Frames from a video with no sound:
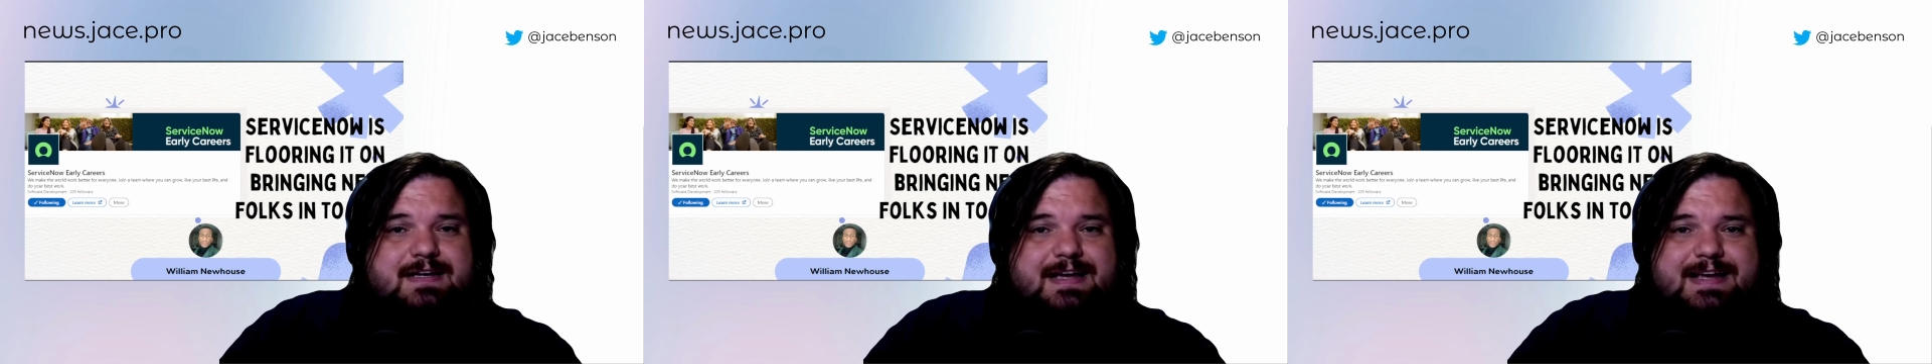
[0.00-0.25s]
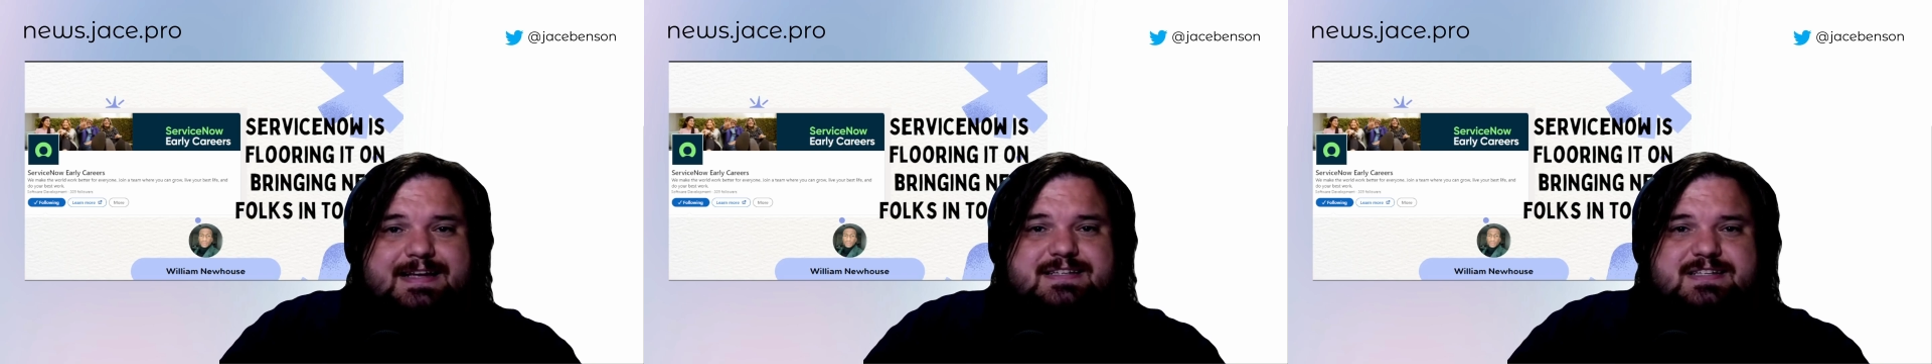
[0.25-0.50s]

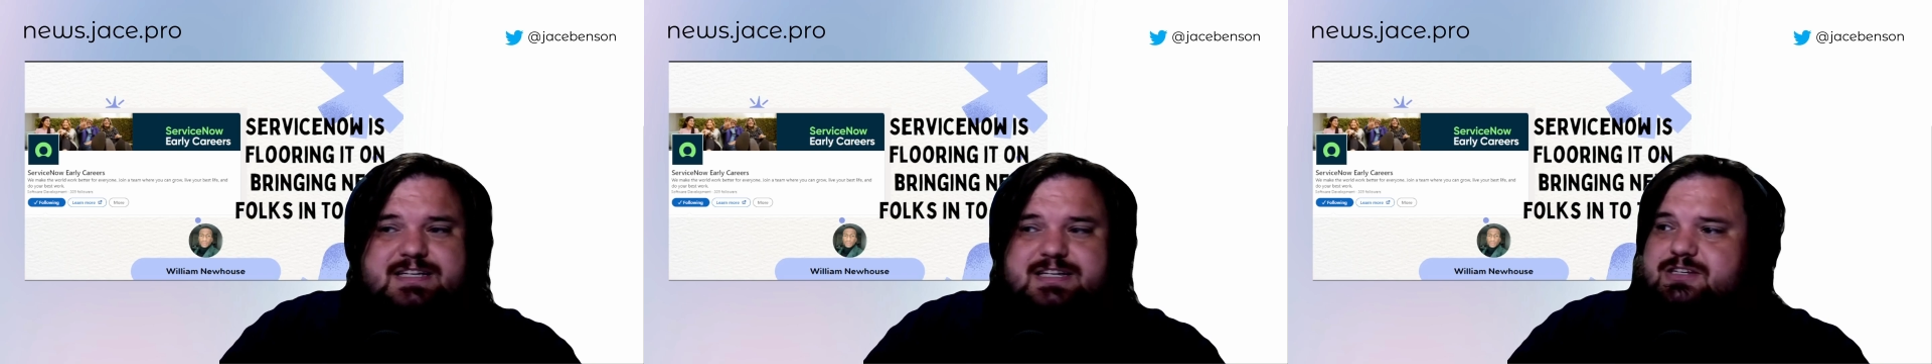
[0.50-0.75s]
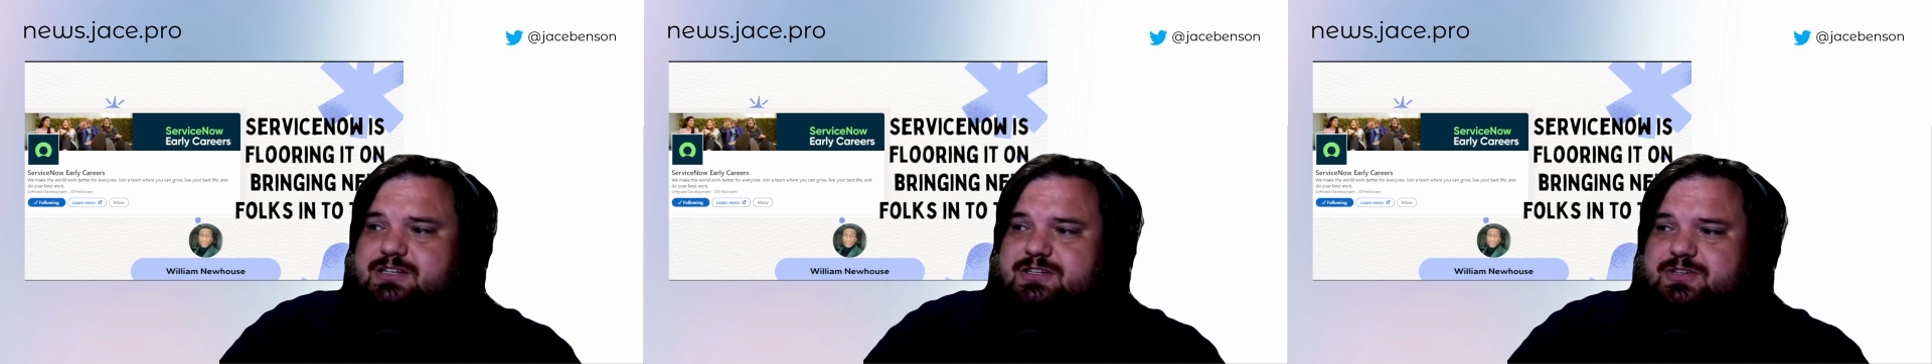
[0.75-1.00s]

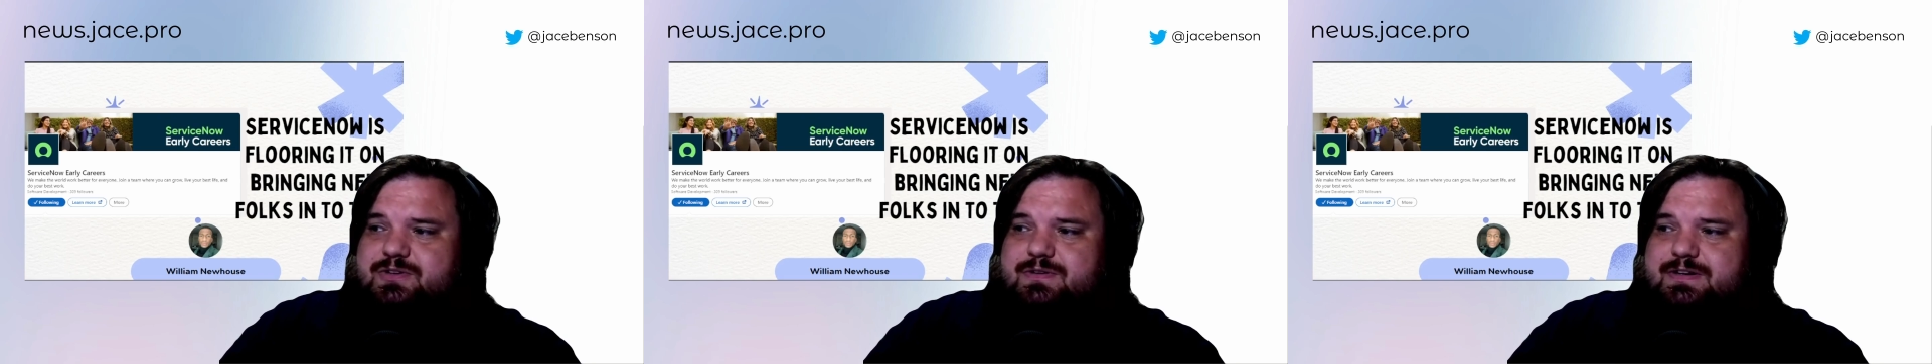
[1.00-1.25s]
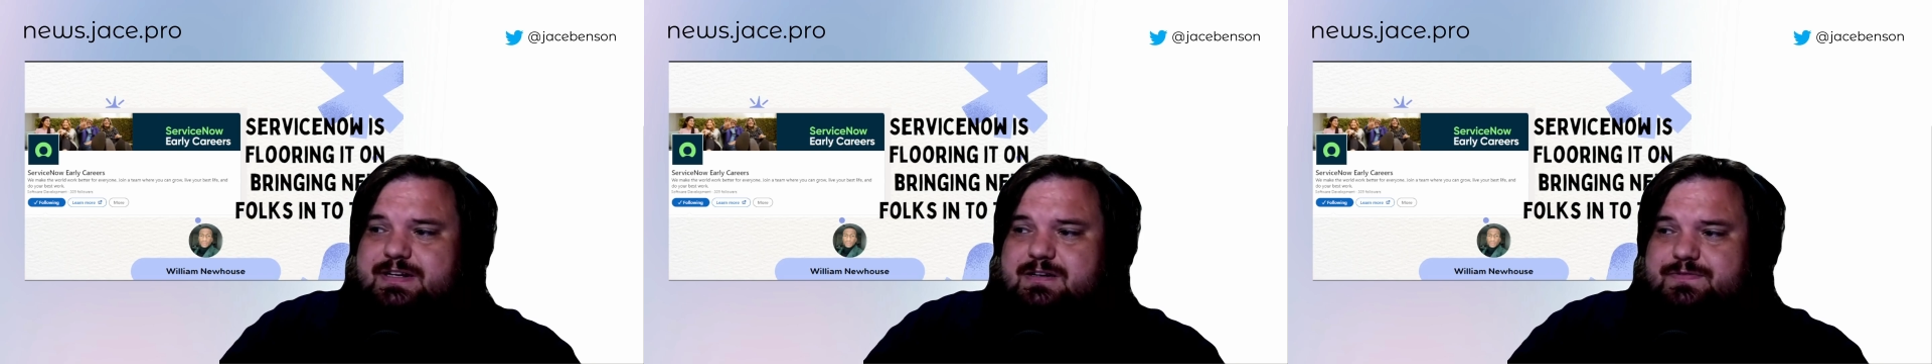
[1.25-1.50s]
Acing Your
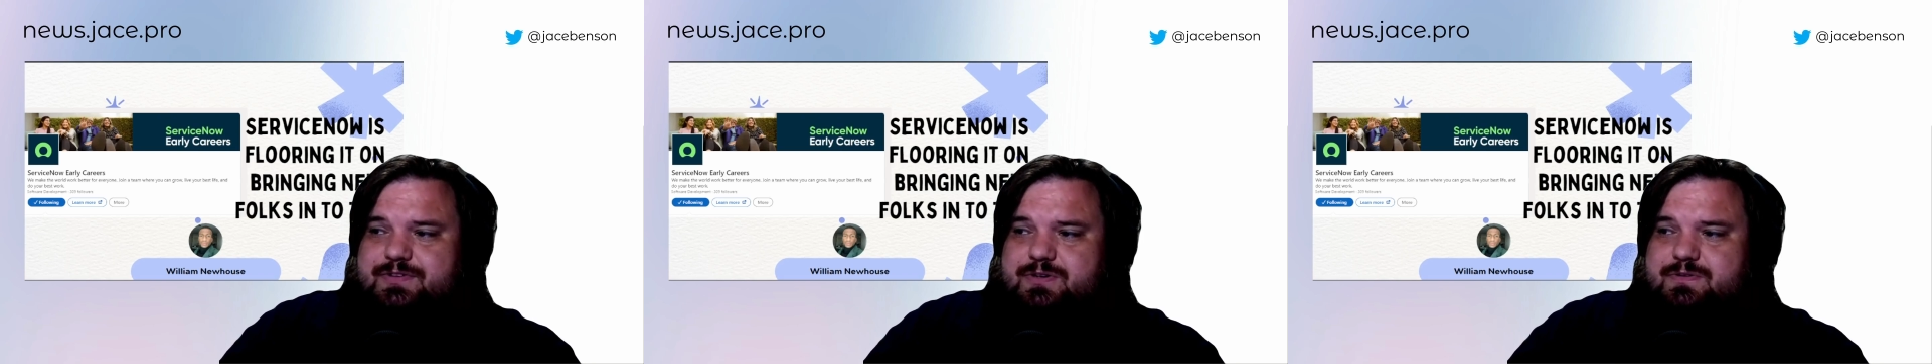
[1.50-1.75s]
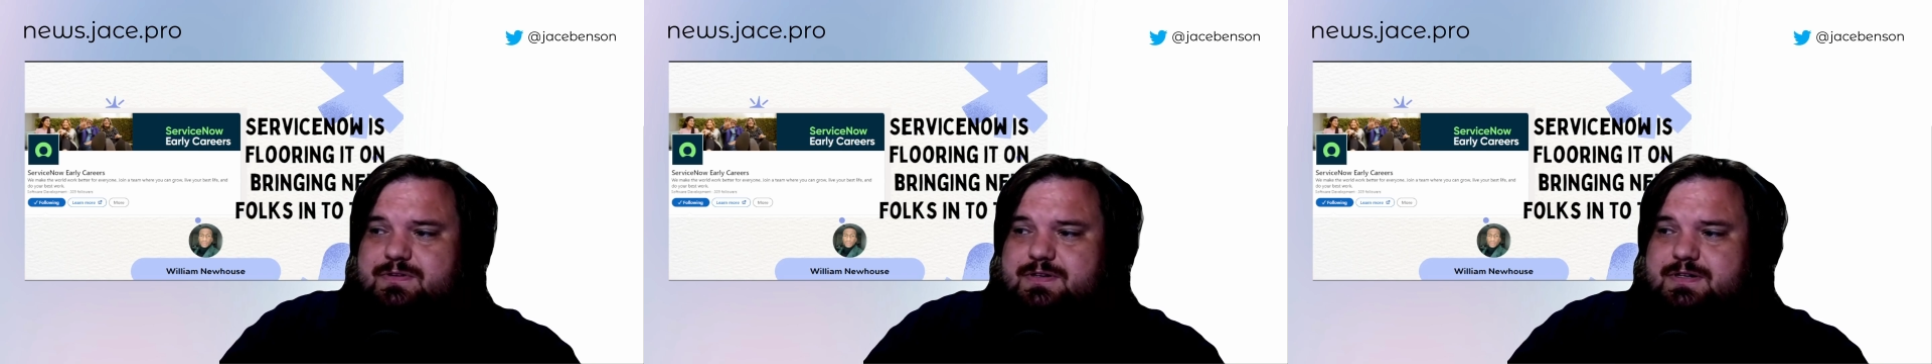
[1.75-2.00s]
Interview,